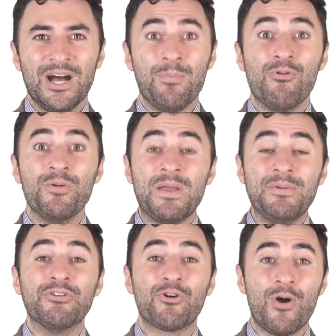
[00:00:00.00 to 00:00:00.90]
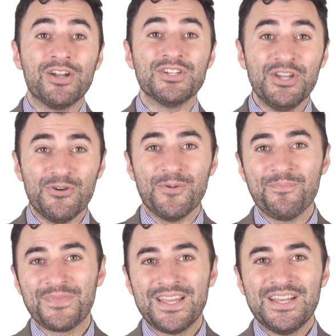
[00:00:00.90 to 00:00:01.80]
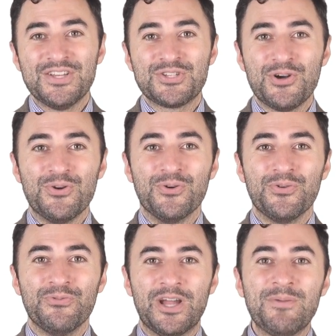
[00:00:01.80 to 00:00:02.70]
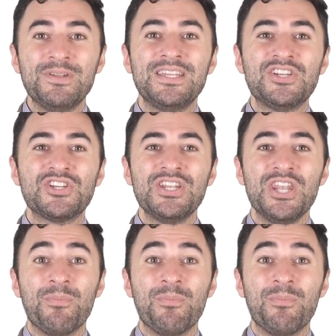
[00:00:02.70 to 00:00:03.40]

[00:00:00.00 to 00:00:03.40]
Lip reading: a boy may be required to know. So, recommendation